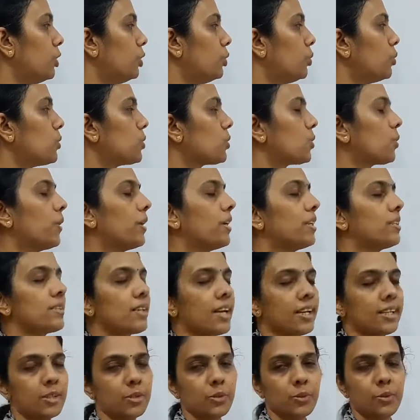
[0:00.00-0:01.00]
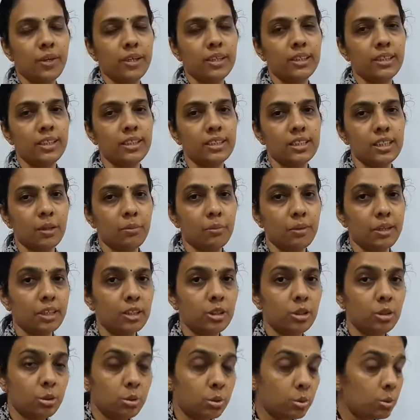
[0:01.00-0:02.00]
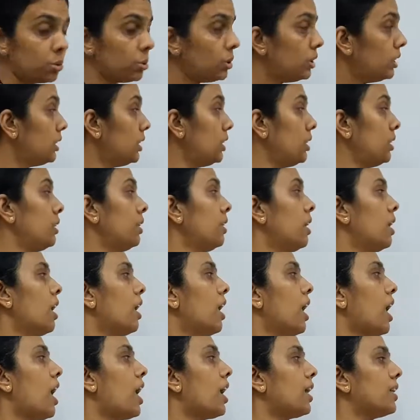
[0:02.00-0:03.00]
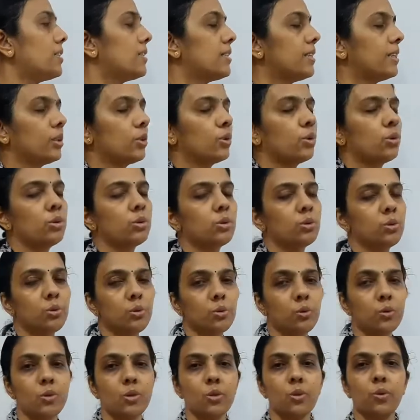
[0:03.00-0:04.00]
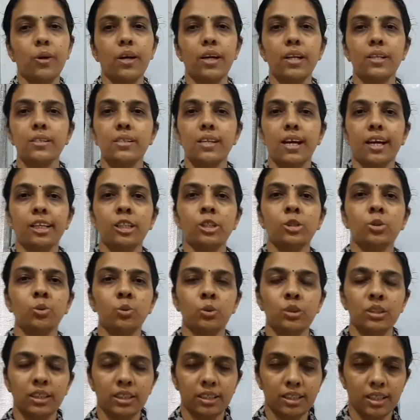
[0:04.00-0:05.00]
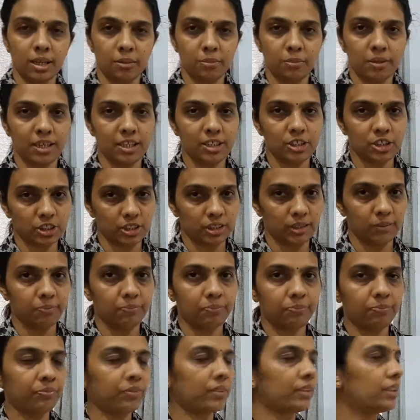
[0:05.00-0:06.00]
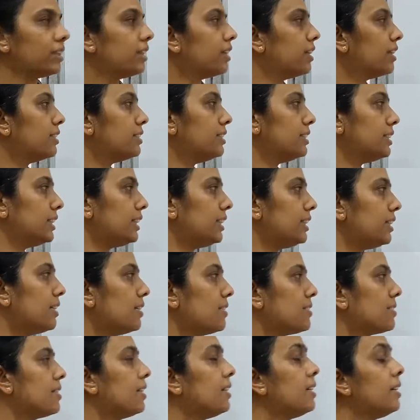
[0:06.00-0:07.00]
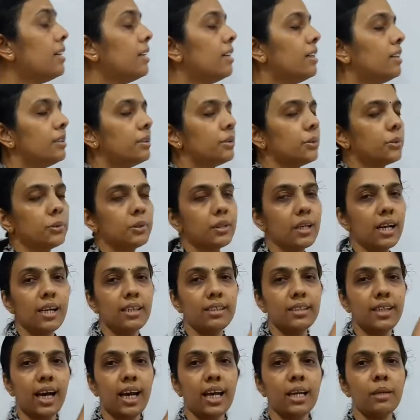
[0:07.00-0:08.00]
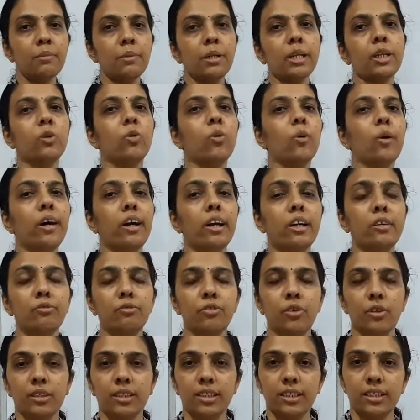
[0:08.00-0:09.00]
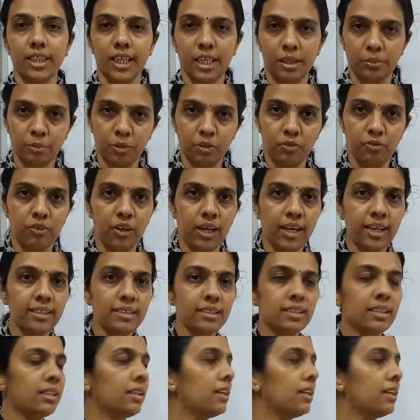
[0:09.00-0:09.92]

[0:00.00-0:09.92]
u square sin square theta by 2g, r is equal to u square sin 2 theta by g. Here t is the total time required for the time of flight,